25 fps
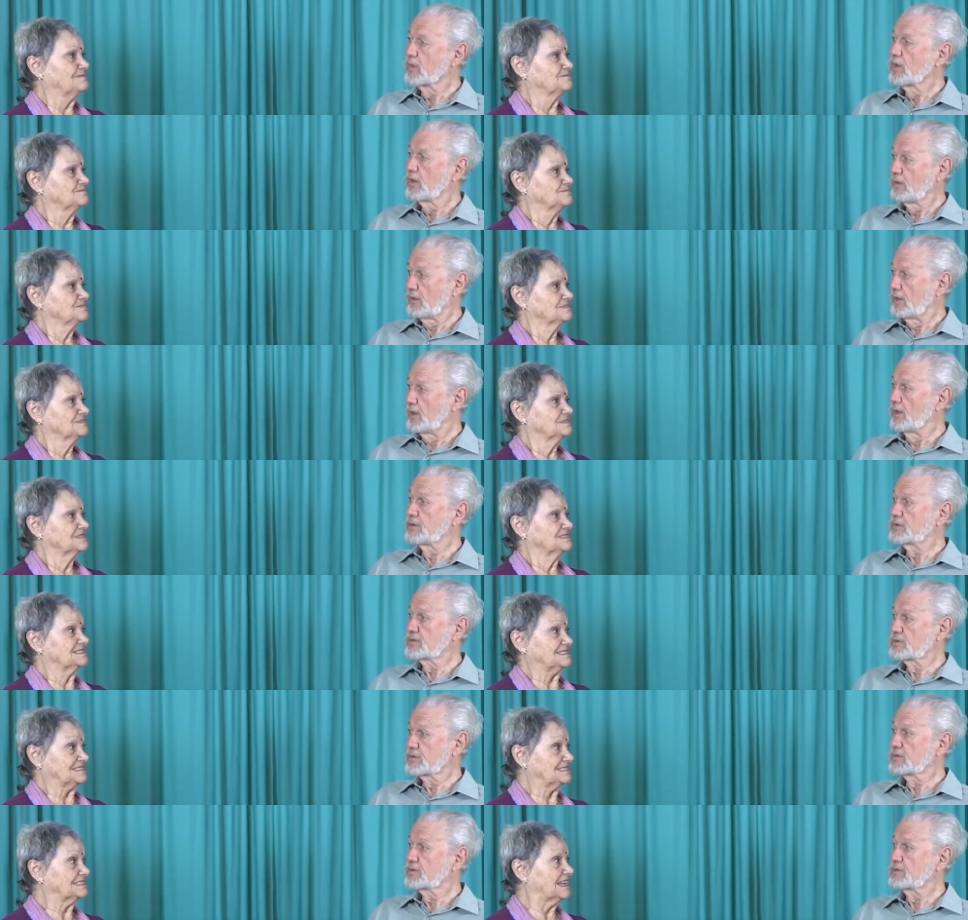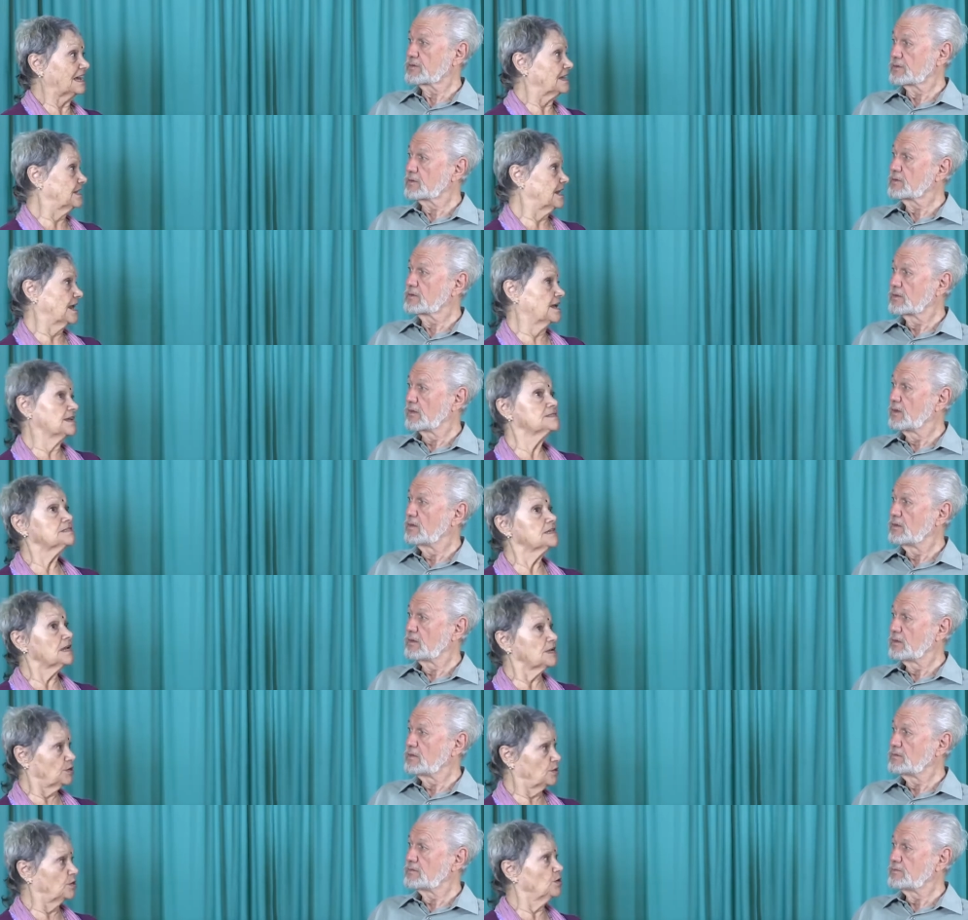Speaker 1: Yes. And I
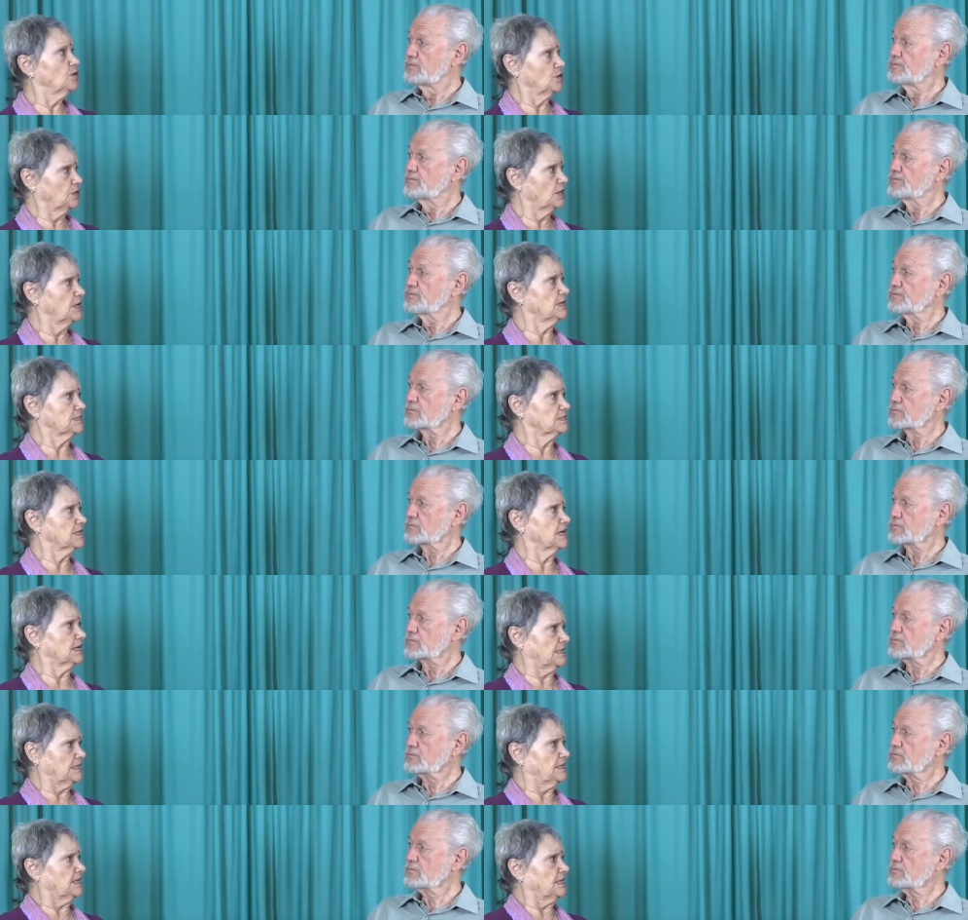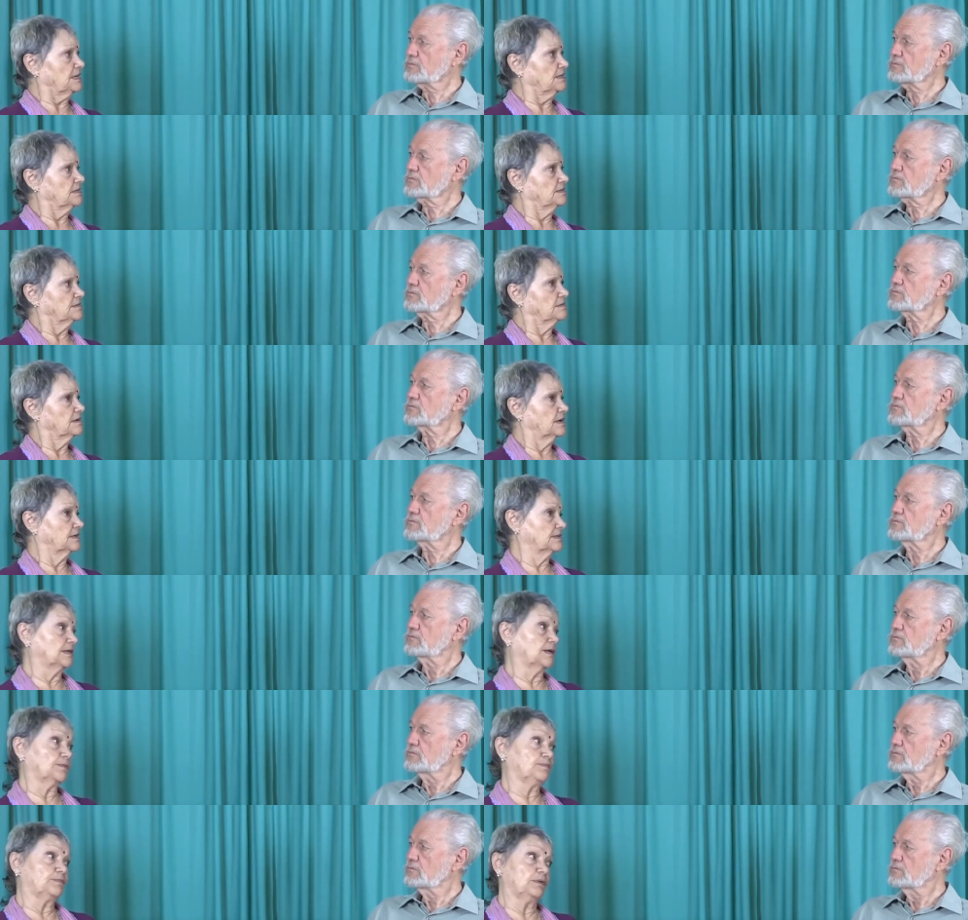say, no, yes, I did. And
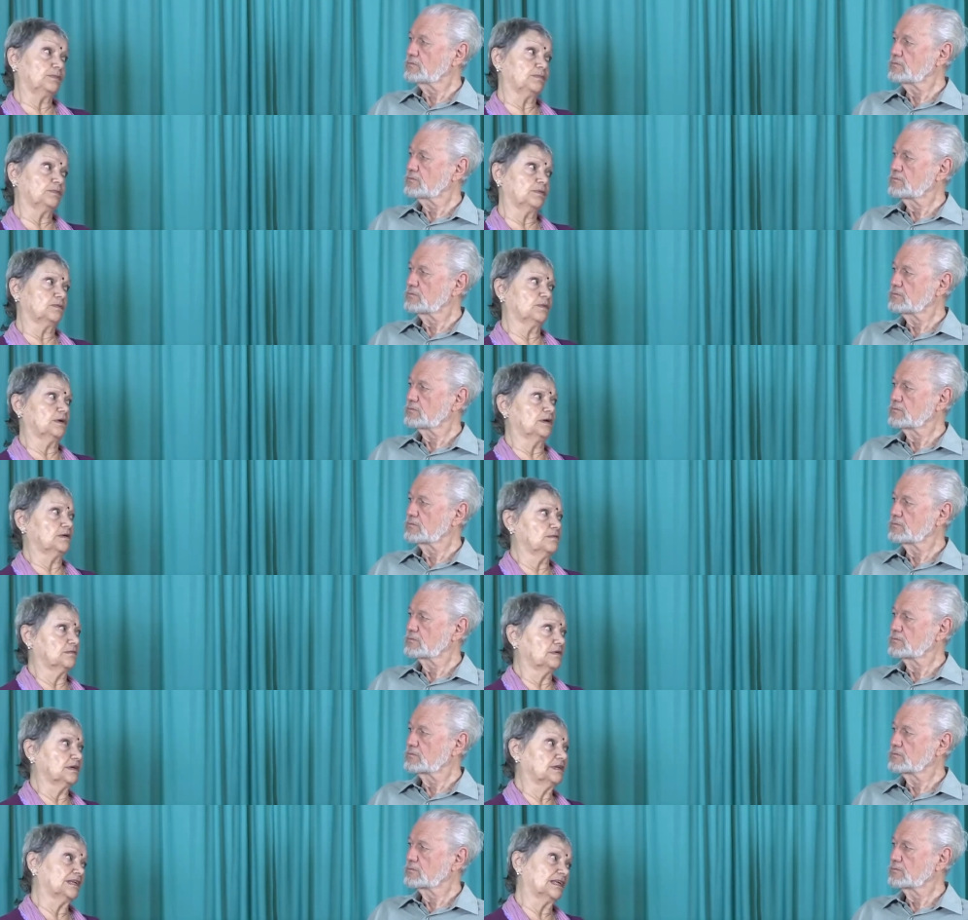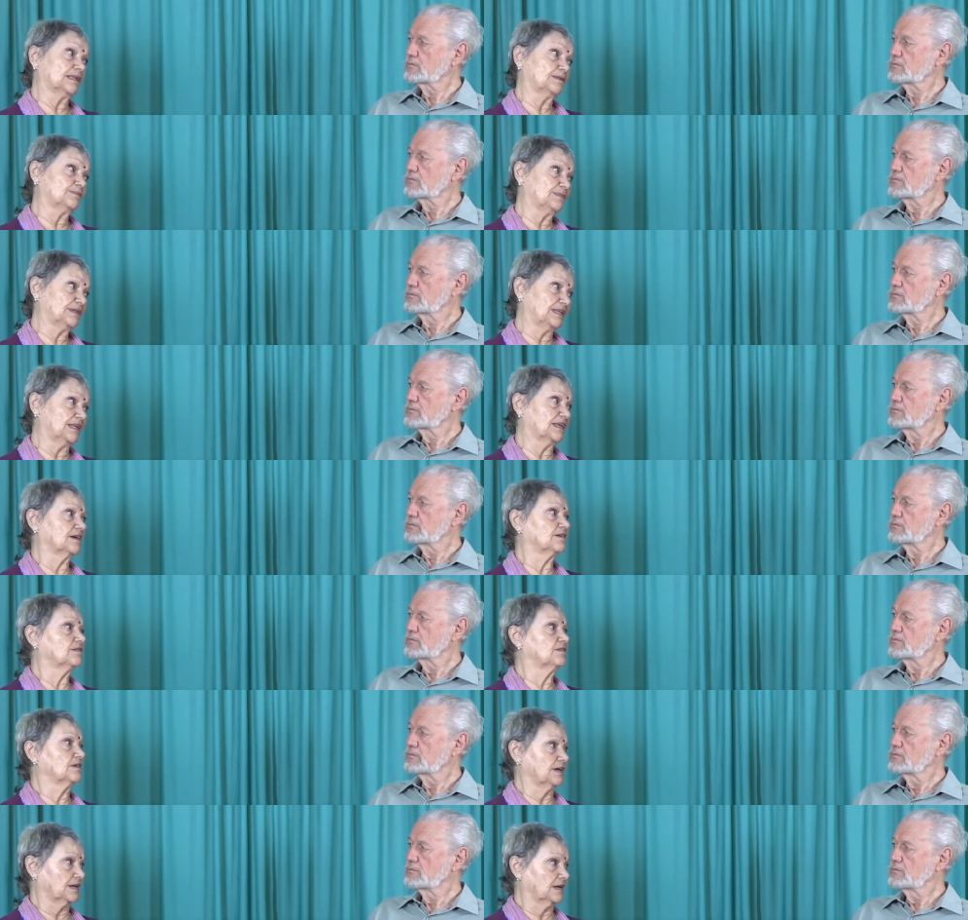the people were looking at me like,
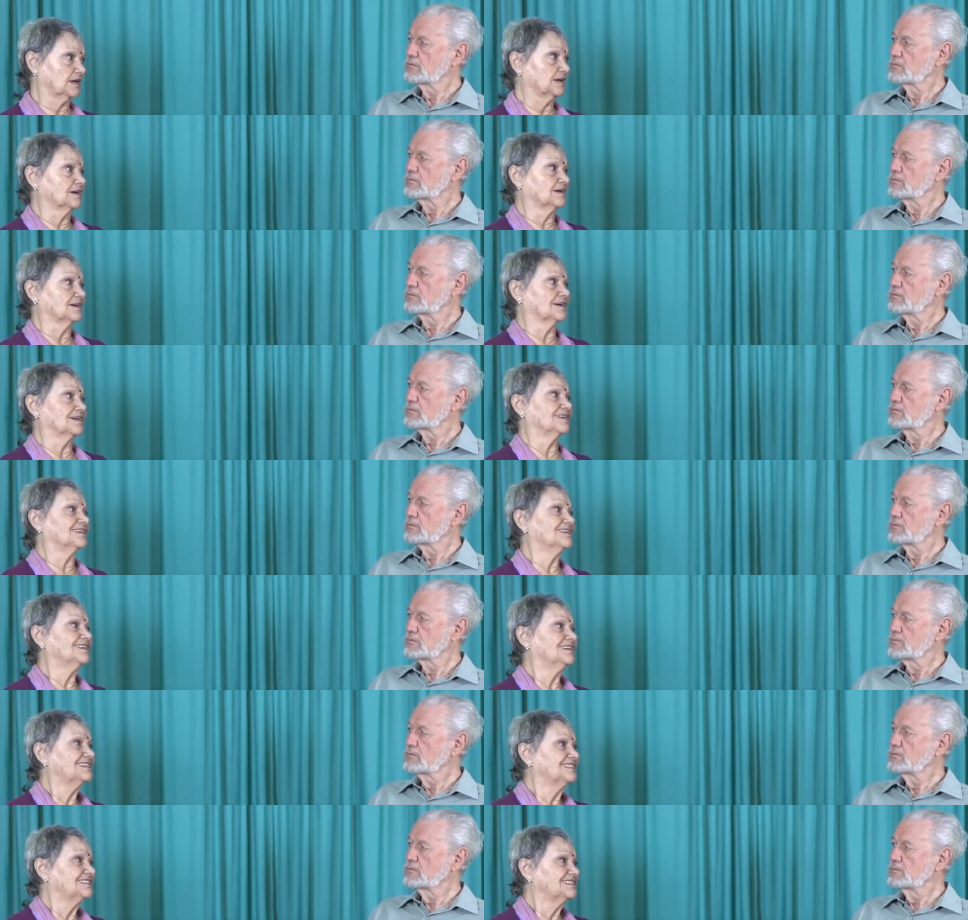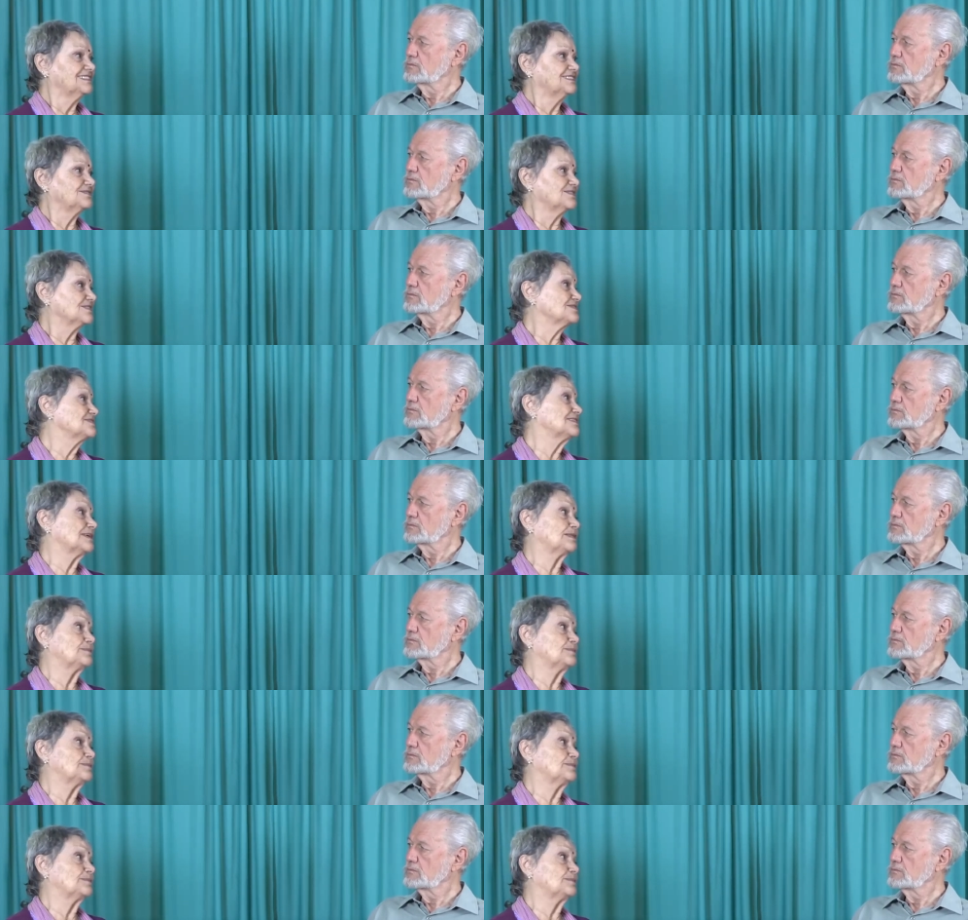okay, what's